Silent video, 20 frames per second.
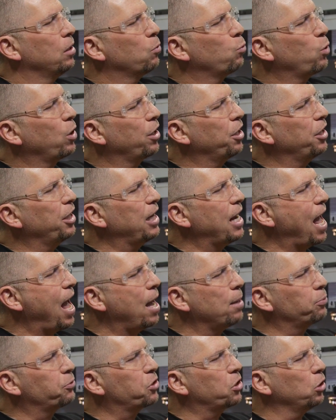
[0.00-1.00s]
we're in
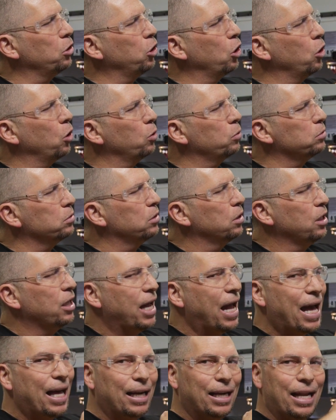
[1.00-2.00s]
absolute,
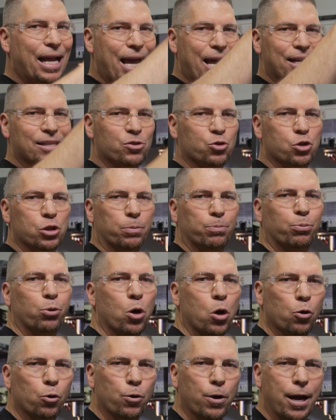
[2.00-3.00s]
and it ends the
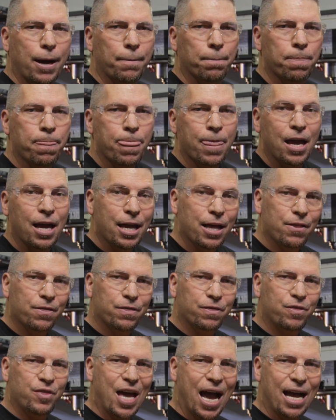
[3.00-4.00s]
program.
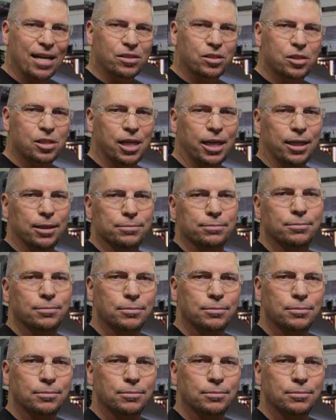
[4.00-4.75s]
That's it.